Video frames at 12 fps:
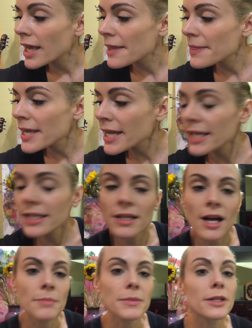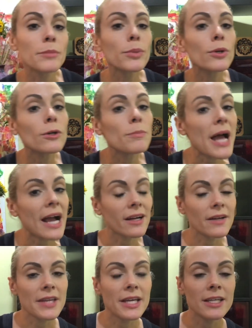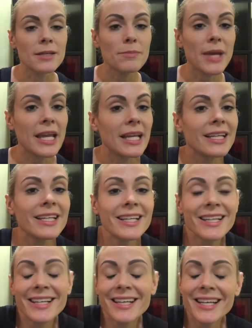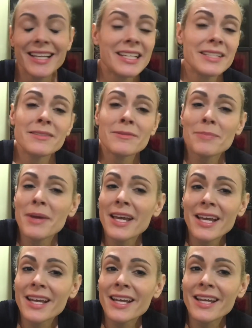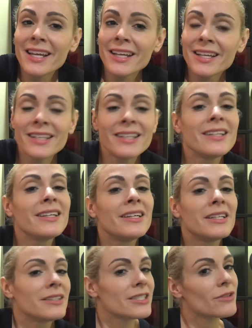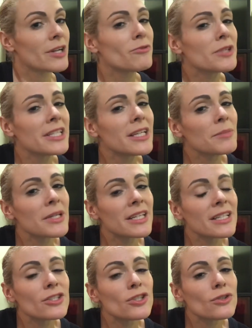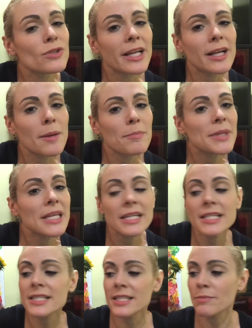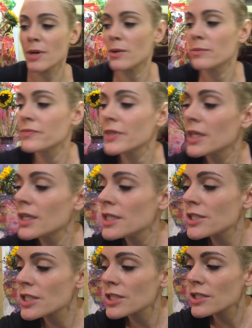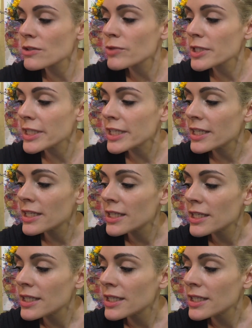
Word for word: And then I'm gonna pull back on that in pain. In pain. So I really am gonna do like a pianissimo just to really